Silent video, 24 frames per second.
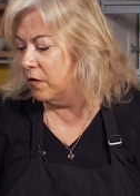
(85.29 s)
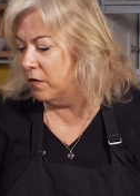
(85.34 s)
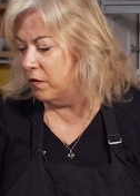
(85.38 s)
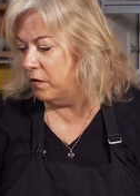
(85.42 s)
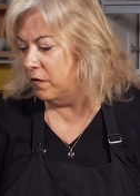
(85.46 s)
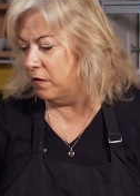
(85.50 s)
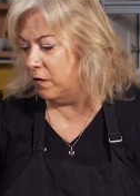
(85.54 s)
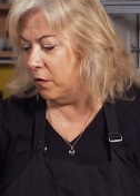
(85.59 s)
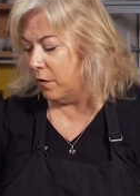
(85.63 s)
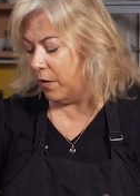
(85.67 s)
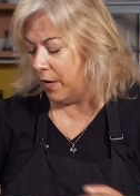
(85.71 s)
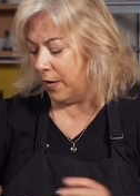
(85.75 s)

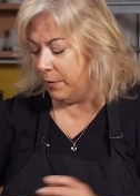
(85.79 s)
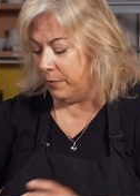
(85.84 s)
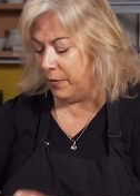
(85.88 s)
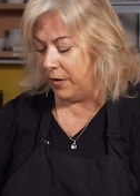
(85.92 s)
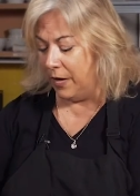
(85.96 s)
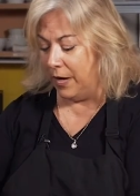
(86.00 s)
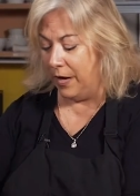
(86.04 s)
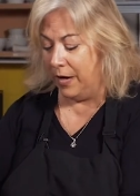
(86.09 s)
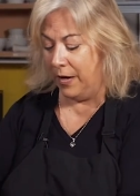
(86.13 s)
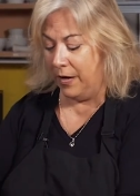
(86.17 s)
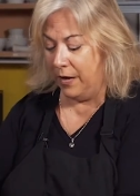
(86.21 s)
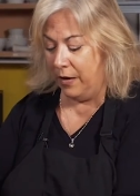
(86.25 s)
So I'm
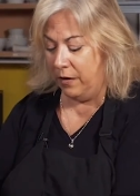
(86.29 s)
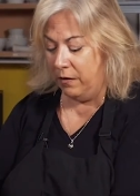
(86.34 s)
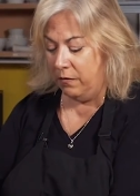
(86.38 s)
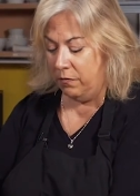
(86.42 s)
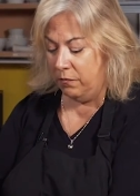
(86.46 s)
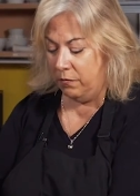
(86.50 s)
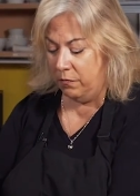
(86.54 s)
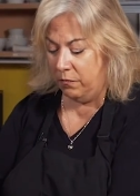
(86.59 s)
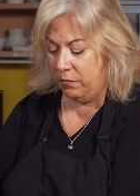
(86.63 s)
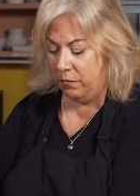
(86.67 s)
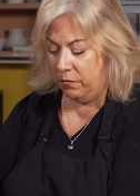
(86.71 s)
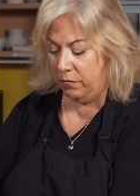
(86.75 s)
going to add
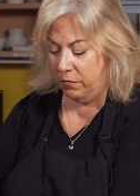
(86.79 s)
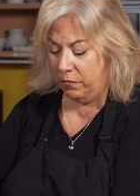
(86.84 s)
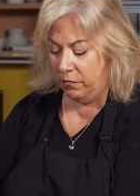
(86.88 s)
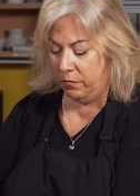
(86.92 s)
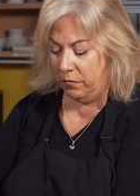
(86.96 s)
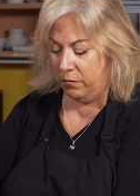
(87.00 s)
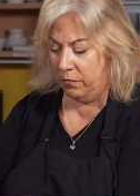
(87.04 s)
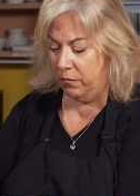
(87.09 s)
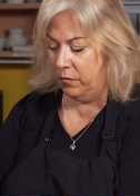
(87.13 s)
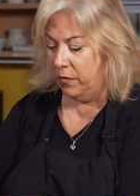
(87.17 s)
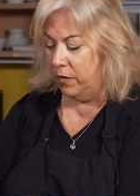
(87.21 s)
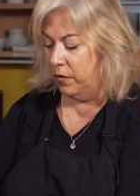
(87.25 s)

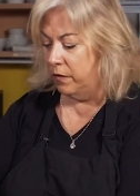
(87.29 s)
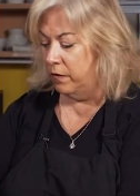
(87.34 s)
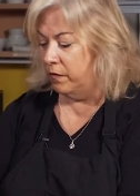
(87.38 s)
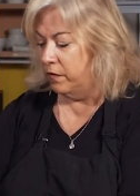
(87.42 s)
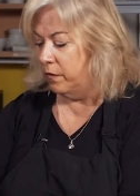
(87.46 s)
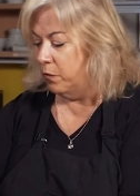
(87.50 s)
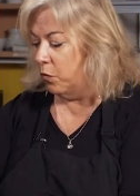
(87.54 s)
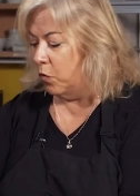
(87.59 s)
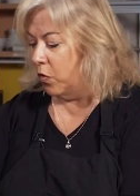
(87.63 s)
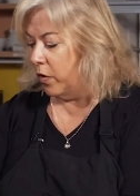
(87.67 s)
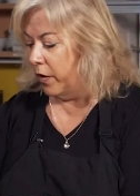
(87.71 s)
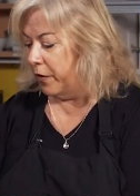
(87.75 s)

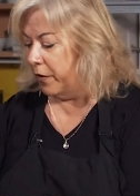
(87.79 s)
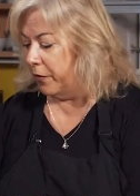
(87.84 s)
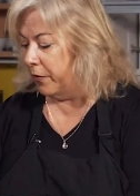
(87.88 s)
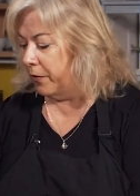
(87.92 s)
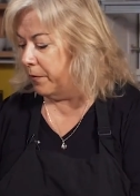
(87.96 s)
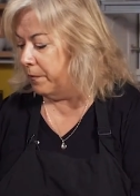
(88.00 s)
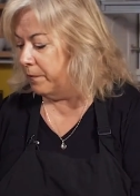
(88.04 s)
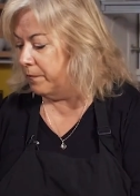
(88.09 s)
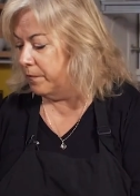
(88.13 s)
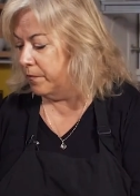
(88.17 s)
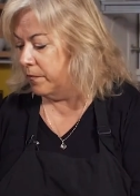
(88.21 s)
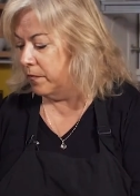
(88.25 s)
some
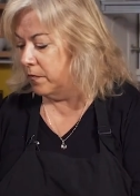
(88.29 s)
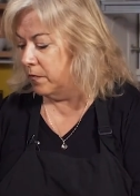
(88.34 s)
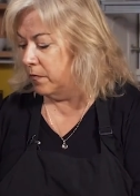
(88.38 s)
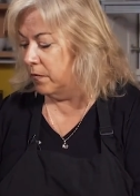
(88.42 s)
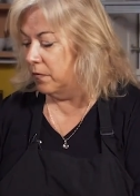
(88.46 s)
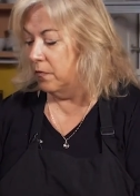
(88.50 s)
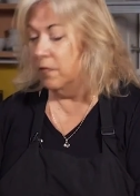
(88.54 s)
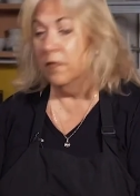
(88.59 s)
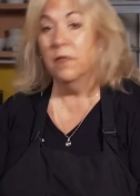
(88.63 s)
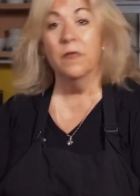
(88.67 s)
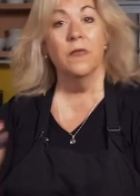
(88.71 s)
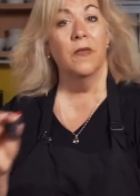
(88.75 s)
water
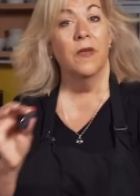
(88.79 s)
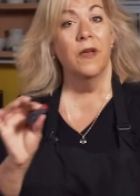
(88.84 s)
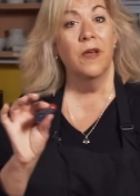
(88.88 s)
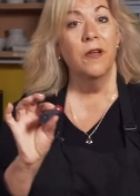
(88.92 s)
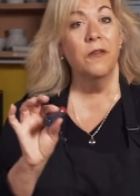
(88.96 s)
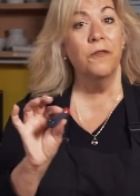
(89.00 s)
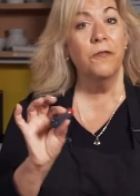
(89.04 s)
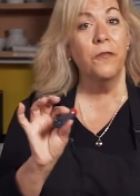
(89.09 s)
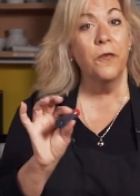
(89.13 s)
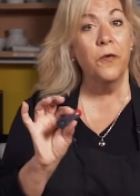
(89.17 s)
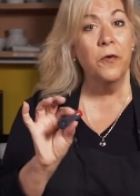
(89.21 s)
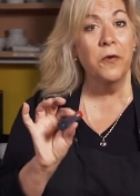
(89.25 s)

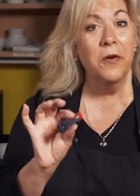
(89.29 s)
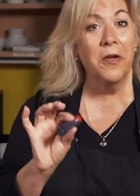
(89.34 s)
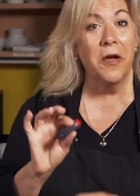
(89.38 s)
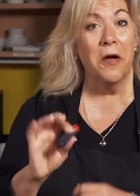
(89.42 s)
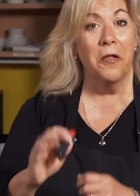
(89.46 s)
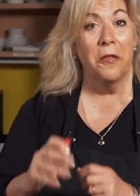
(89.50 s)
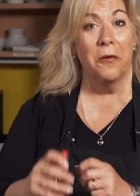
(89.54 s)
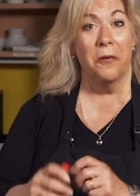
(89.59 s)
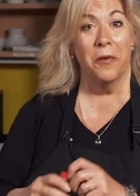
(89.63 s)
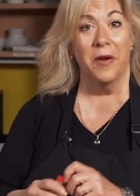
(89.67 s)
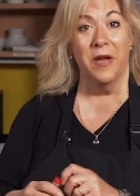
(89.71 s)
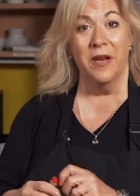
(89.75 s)
and food
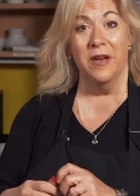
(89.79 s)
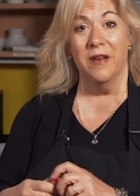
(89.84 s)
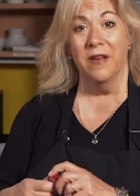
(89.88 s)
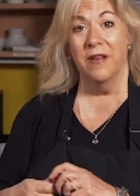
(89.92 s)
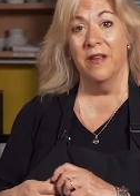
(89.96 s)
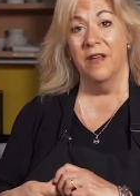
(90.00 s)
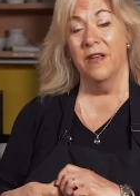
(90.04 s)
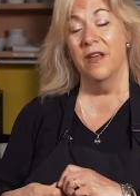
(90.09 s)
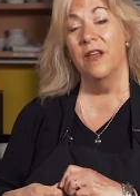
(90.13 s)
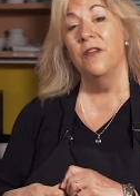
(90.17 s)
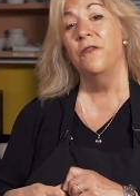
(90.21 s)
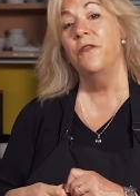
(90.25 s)
coloring.
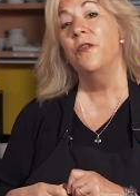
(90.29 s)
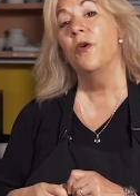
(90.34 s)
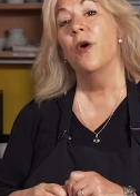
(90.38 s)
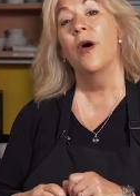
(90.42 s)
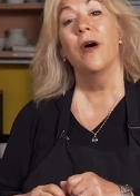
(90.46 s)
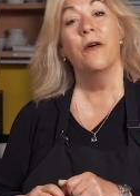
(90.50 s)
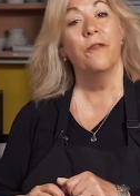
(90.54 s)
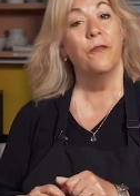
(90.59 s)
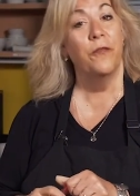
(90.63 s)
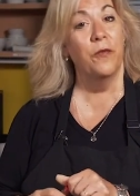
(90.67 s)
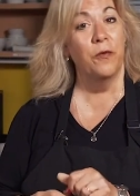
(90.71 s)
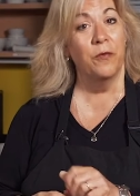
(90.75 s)
If you
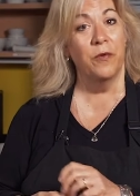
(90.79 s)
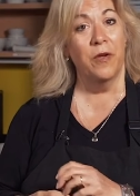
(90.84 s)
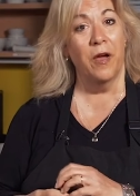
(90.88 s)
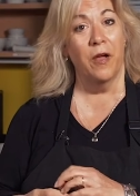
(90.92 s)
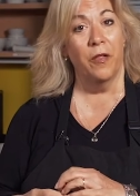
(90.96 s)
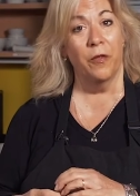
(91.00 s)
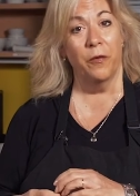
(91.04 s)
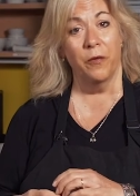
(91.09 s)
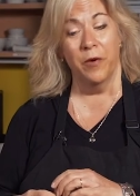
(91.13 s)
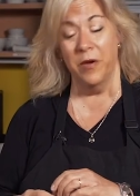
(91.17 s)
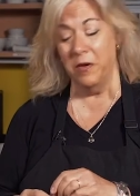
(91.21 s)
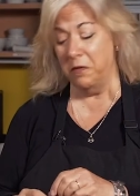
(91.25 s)
have food
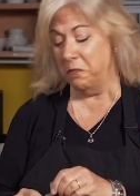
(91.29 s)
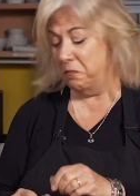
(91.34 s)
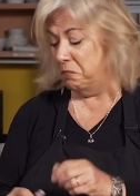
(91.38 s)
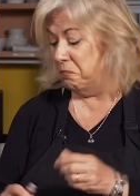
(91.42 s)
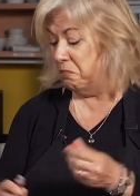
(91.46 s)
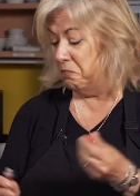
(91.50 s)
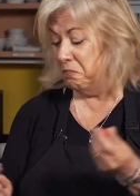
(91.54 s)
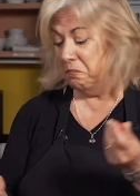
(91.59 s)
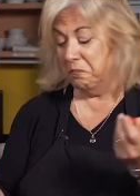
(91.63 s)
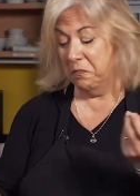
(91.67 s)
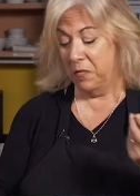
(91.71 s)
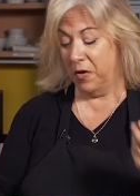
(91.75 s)
coloring,
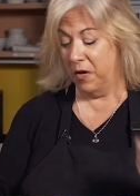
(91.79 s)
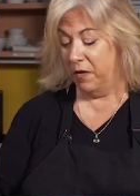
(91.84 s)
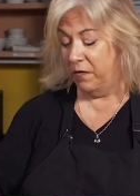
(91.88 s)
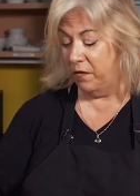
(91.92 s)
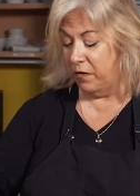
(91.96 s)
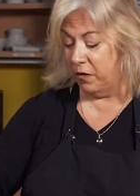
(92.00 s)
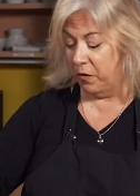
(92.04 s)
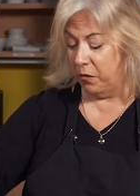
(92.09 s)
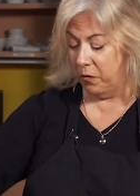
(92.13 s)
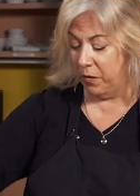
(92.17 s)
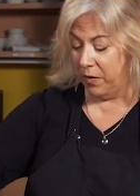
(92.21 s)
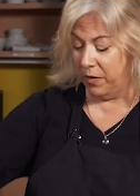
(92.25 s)
it's
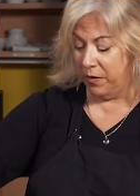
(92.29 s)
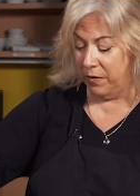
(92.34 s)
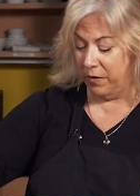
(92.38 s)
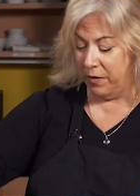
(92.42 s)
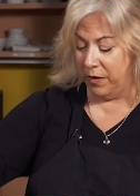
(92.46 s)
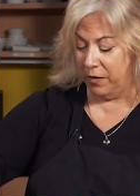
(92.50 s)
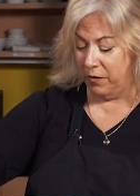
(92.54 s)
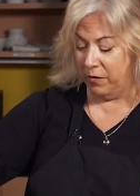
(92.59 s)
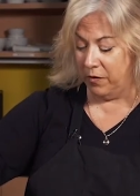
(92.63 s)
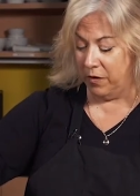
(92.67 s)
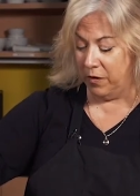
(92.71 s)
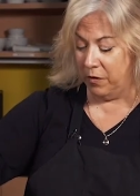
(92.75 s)
a great
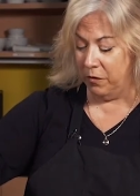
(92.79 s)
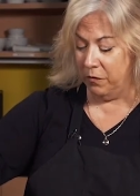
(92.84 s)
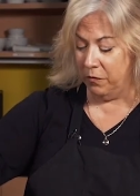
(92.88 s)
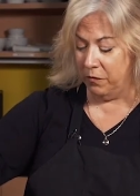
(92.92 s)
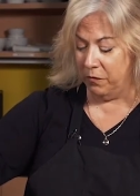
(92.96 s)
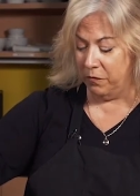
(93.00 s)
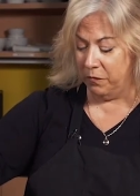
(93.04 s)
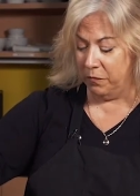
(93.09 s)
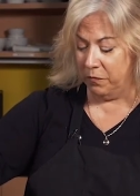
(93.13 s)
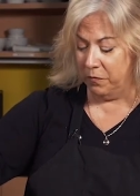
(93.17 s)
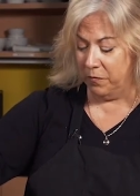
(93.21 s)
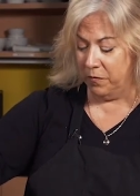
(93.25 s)
thing to
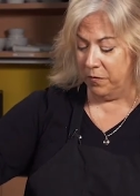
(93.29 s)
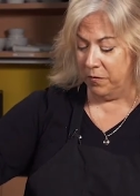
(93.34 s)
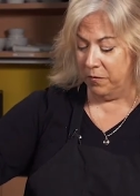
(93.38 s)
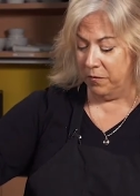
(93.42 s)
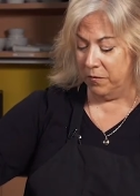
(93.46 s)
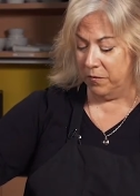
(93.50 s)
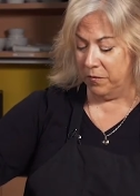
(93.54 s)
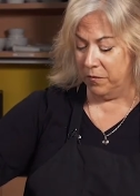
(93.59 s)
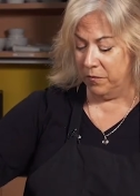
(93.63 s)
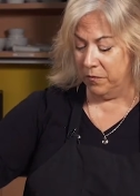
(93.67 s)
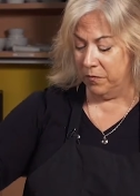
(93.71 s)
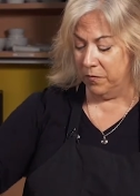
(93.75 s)
use.
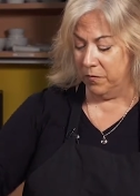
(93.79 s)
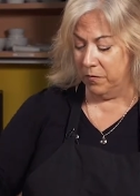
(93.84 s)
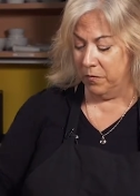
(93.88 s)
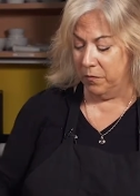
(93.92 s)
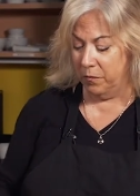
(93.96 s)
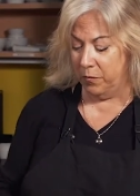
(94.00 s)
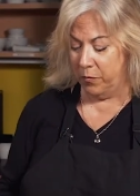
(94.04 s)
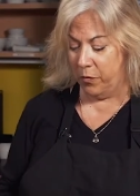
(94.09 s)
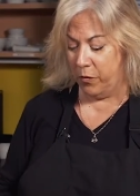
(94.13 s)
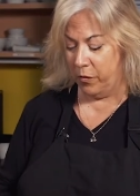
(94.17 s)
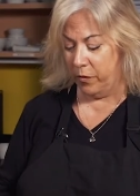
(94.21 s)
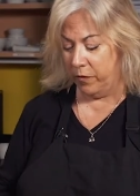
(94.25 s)

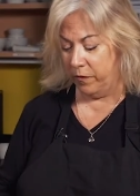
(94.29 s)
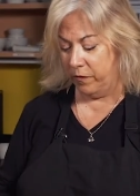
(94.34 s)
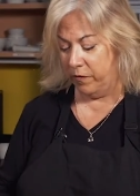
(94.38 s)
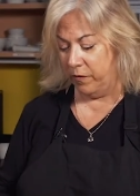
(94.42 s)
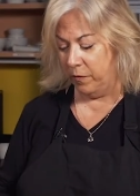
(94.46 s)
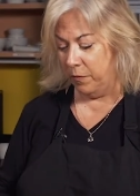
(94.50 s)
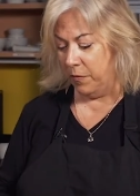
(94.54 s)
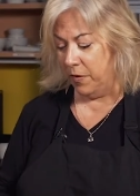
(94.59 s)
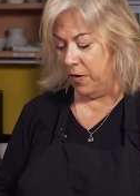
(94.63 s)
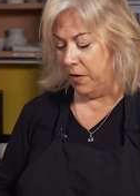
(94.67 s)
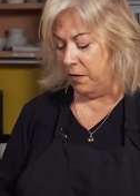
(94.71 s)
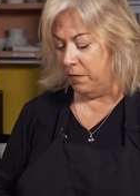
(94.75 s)
Pour
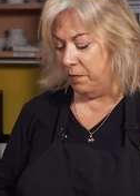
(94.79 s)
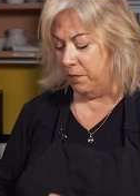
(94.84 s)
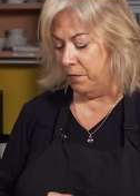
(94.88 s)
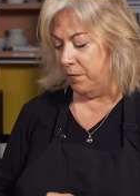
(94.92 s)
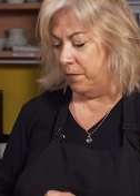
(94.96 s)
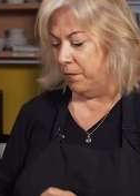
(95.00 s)
some in.